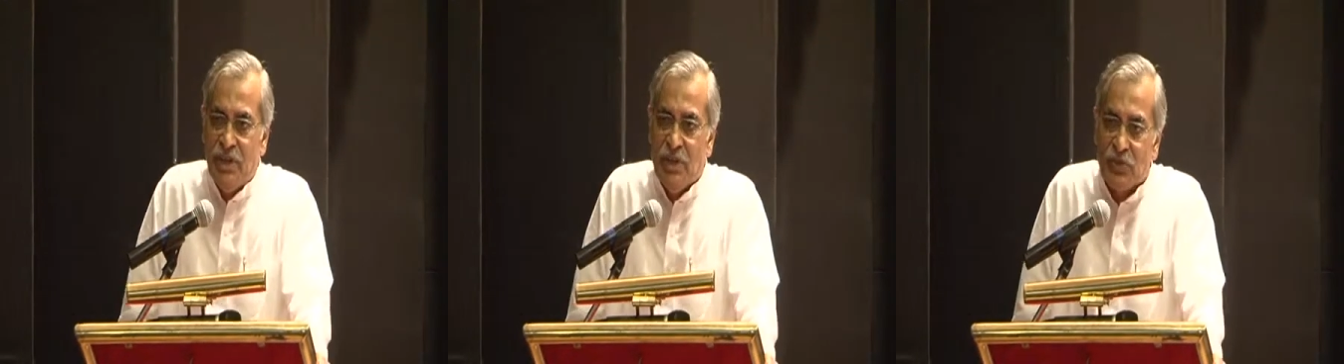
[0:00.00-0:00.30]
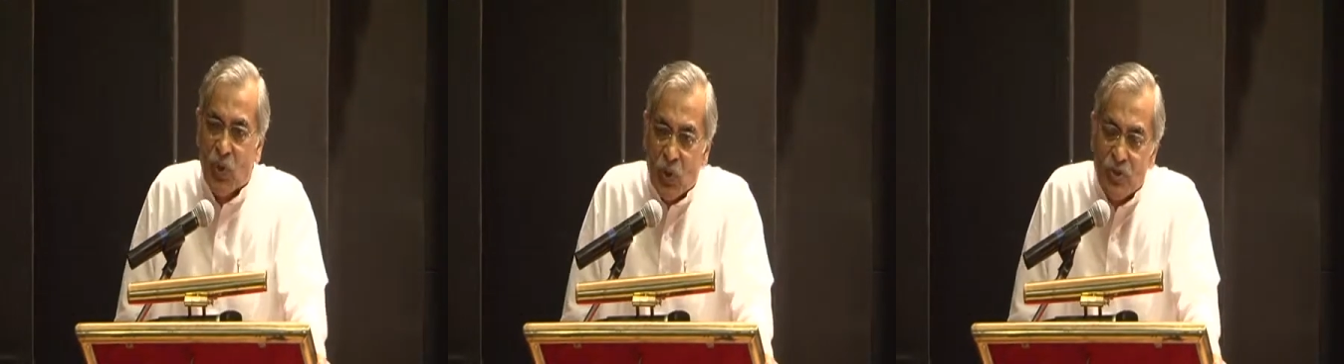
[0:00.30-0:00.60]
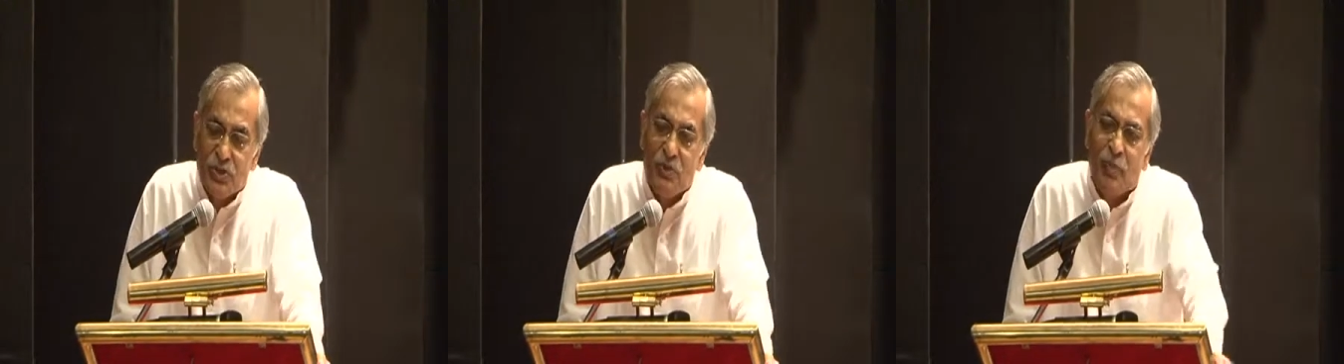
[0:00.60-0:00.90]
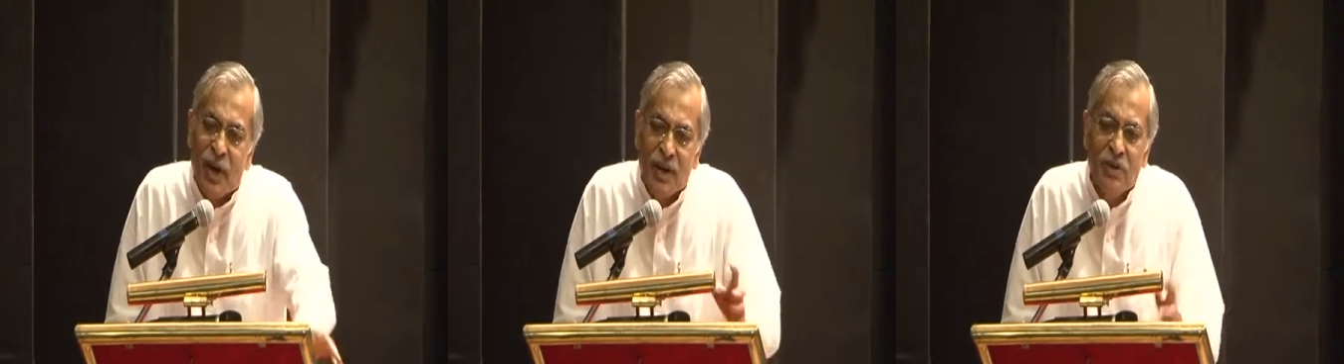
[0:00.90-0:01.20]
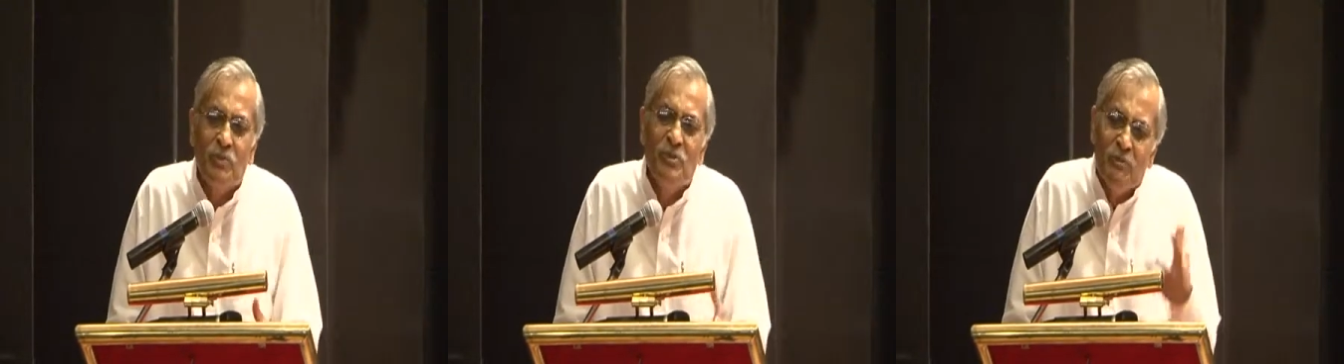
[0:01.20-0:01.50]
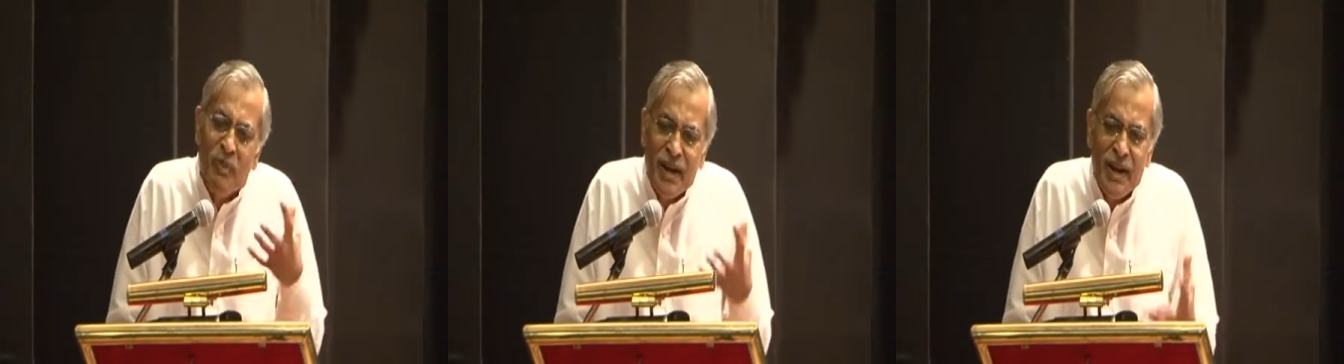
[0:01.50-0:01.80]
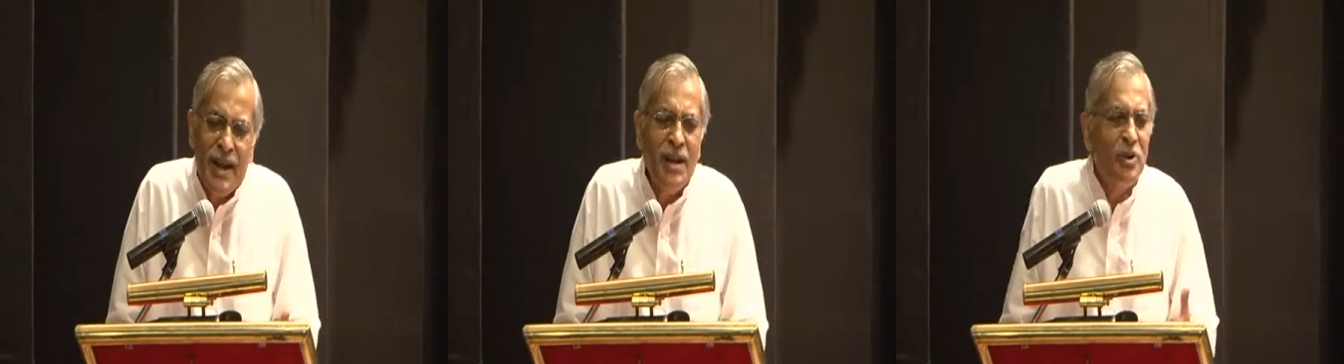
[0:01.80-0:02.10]
is also part of the
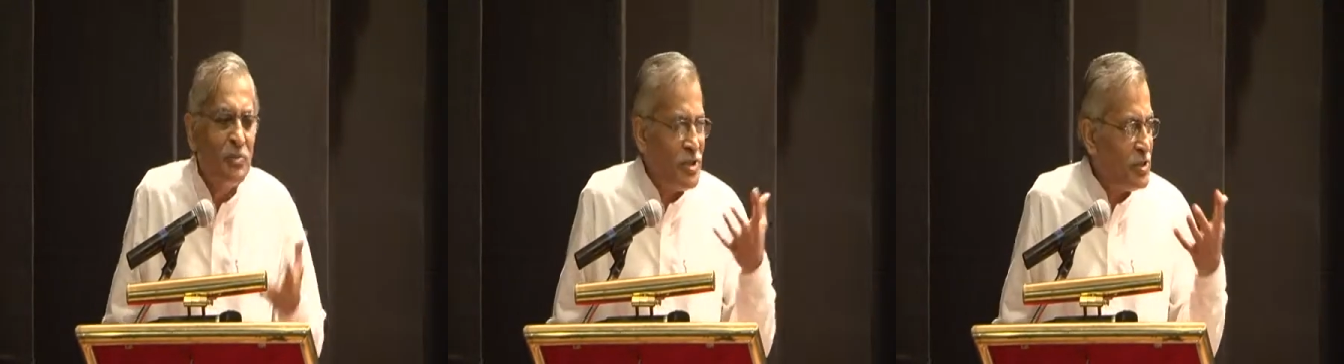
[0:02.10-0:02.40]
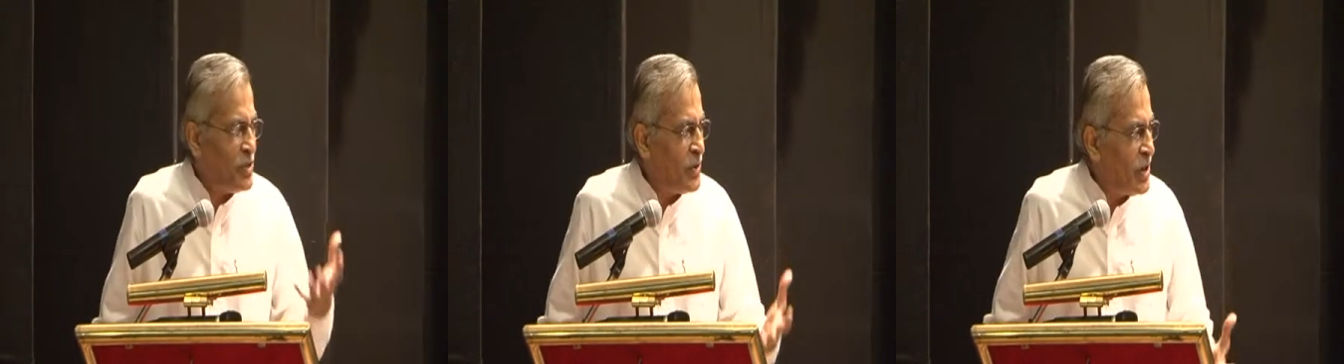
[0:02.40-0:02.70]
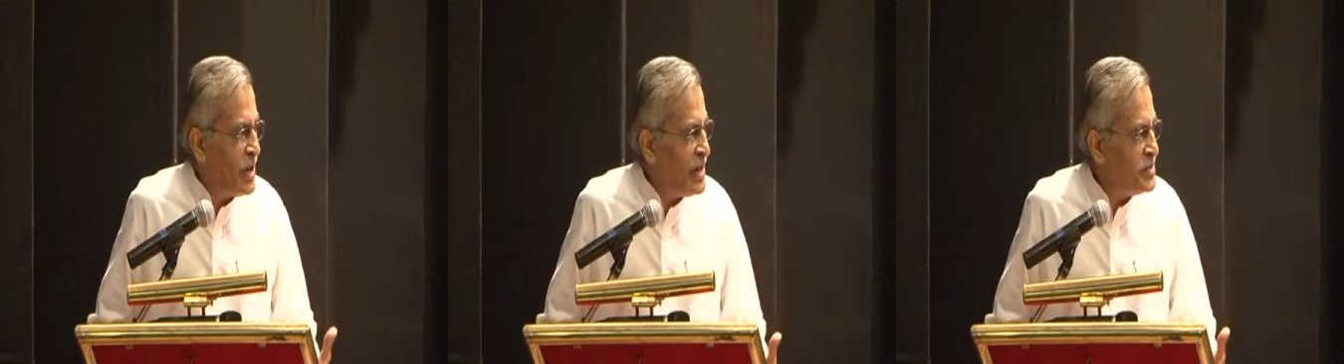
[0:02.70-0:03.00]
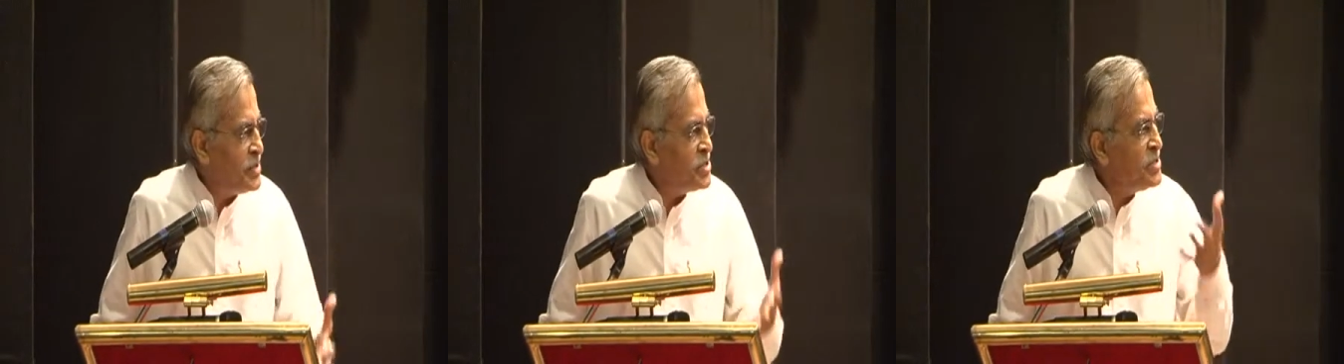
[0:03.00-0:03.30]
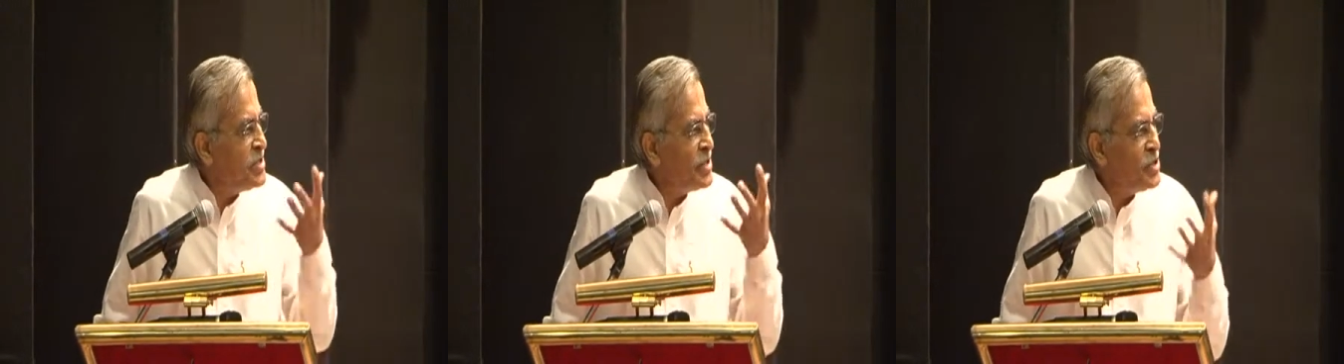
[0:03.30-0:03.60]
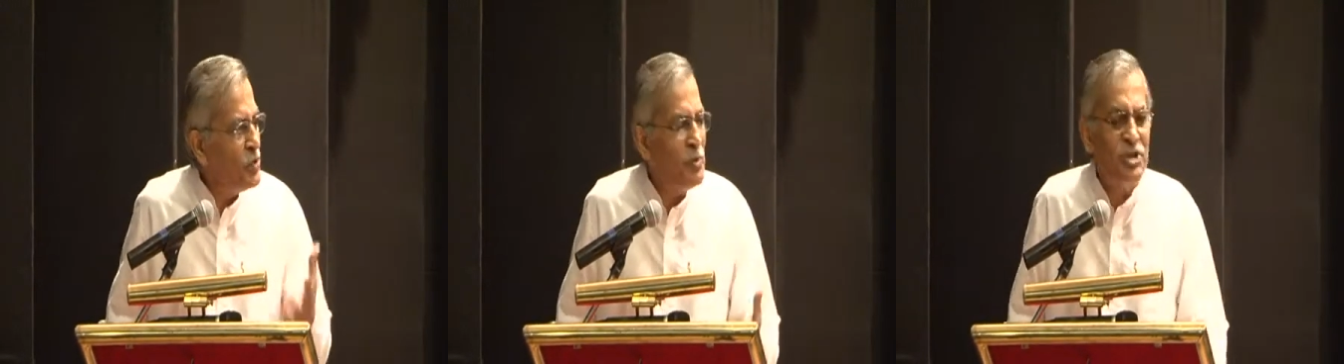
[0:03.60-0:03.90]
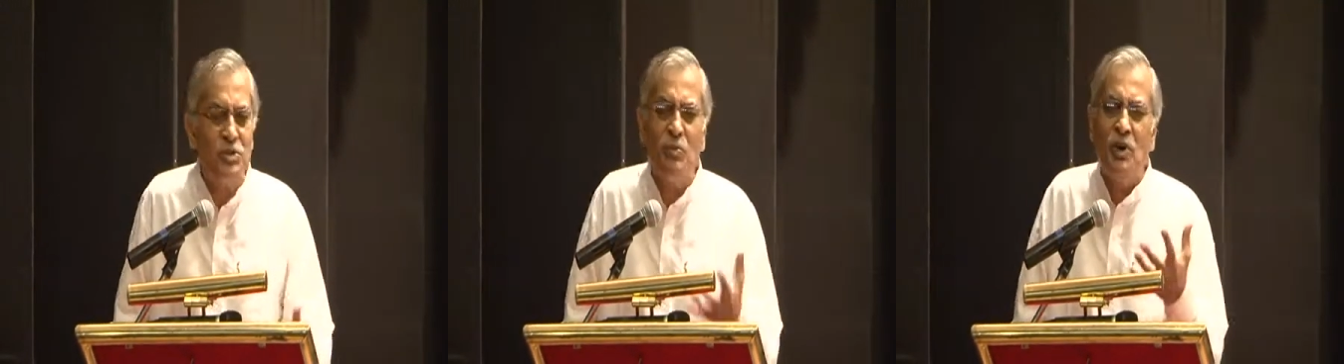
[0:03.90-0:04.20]
mandate of such organization that you must